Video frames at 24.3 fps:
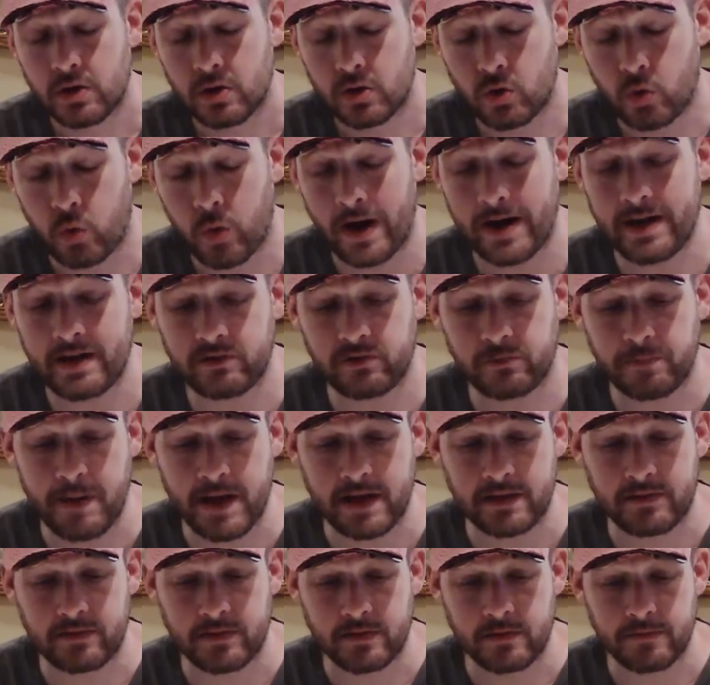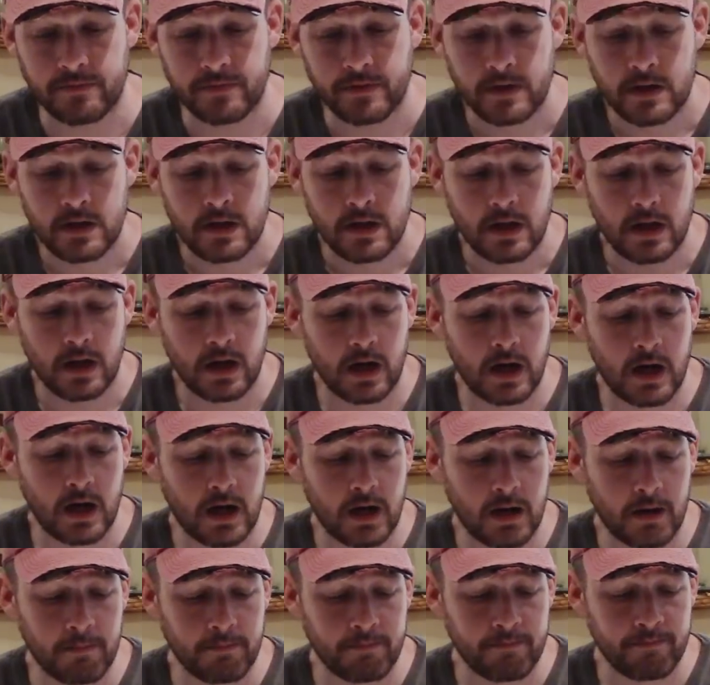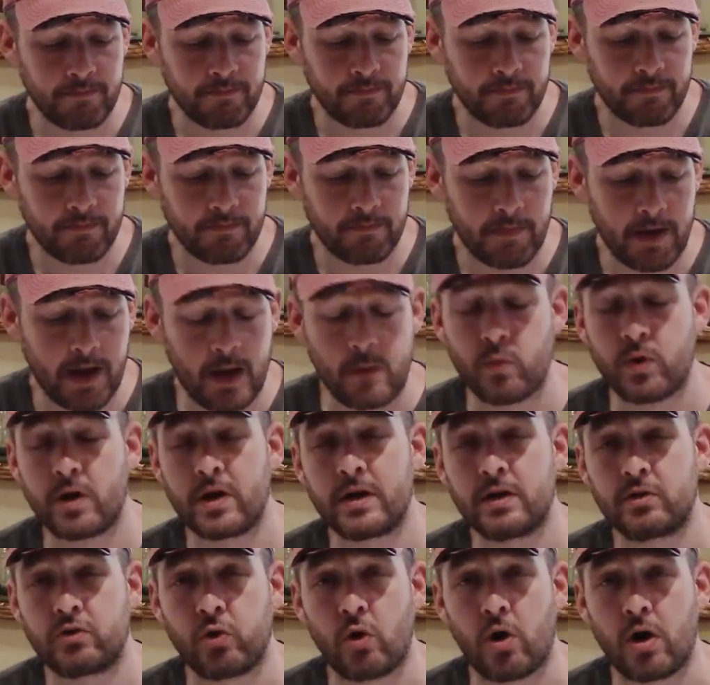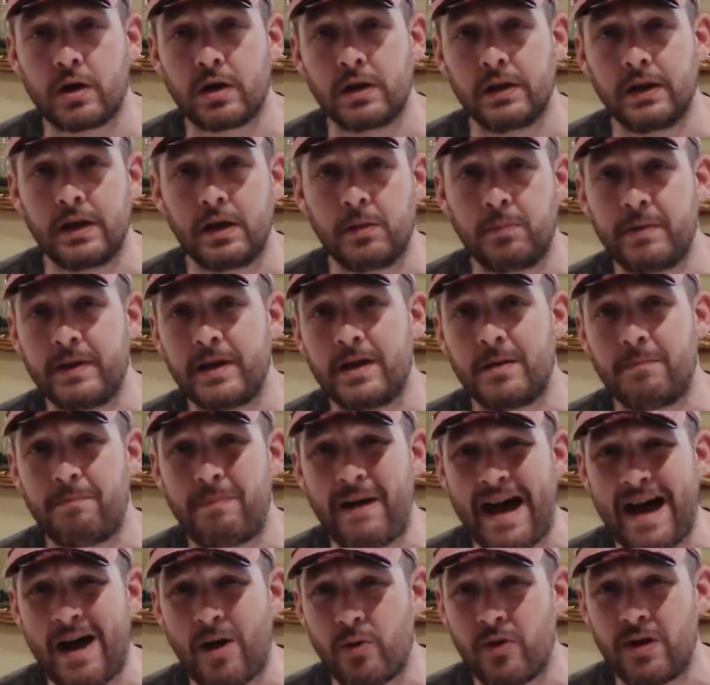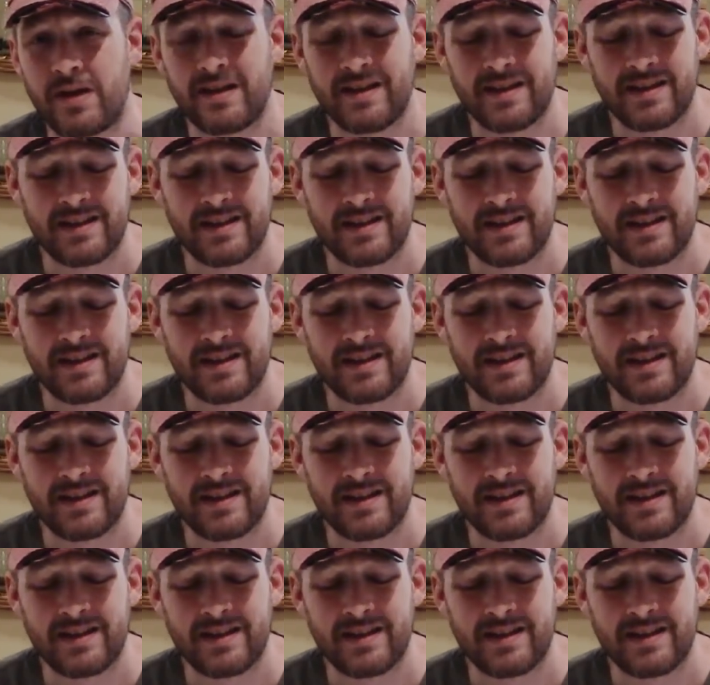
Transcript: Quite expensive. And we're going to talk a little bit about